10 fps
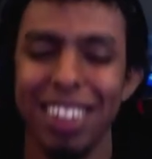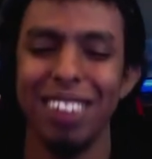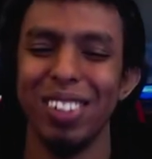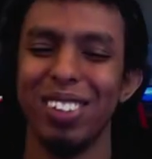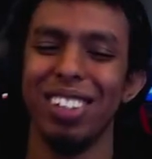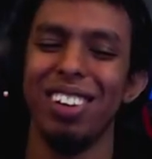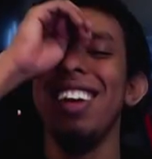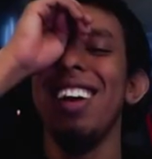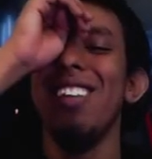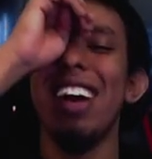I'm so slow.
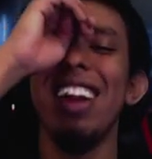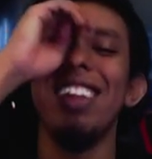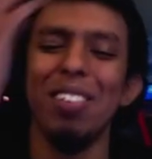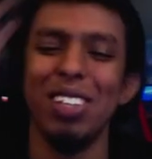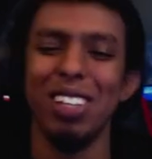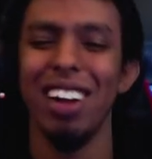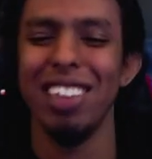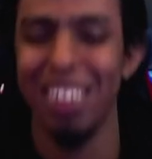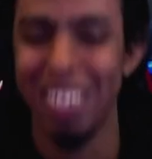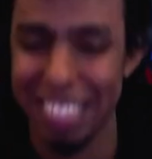Why did it take me so long
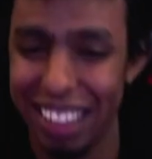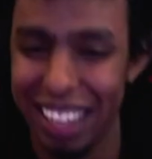to understand